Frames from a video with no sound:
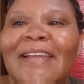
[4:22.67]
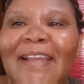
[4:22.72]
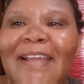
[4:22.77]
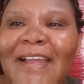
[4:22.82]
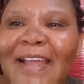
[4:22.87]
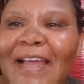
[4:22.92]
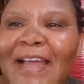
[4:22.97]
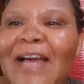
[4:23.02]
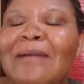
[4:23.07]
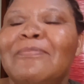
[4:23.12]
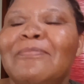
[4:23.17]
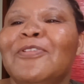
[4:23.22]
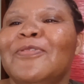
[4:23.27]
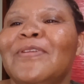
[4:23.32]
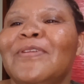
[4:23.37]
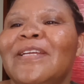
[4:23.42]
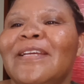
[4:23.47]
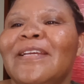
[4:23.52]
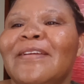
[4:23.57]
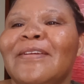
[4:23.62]
Come
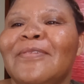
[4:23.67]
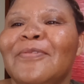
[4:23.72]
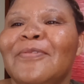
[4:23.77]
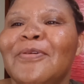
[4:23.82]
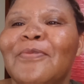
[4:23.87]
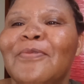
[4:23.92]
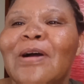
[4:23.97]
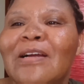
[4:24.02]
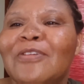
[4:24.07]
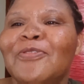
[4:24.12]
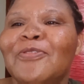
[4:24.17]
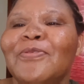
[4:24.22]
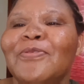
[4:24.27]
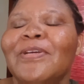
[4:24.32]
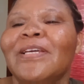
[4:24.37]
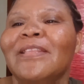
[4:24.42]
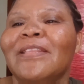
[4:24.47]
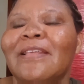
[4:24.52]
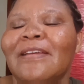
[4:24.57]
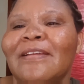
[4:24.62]
today, we work
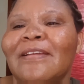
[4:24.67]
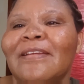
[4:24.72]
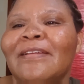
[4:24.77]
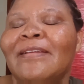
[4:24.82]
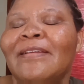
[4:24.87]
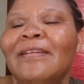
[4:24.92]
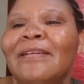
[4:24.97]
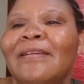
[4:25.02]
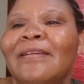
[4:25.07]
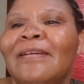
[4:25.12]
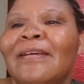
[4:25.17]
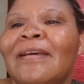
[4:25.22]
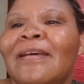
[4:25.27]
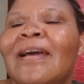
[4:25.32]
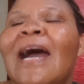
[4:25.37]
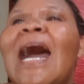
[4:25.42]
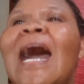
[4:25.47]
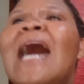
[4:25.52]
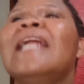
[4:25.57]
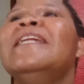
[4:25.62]
together.
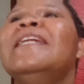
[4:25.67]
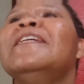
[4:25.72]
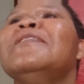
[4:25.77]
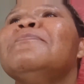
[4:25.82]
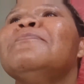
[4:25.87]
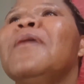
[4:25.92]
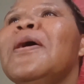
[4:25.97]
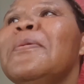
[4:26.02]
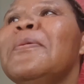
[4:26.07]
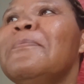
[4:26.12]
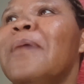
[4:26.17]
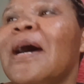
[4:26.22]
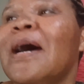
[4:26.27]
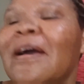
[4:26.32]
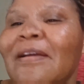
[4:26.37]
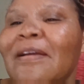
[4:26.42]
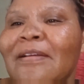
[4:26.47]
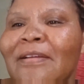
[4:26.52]
And remember,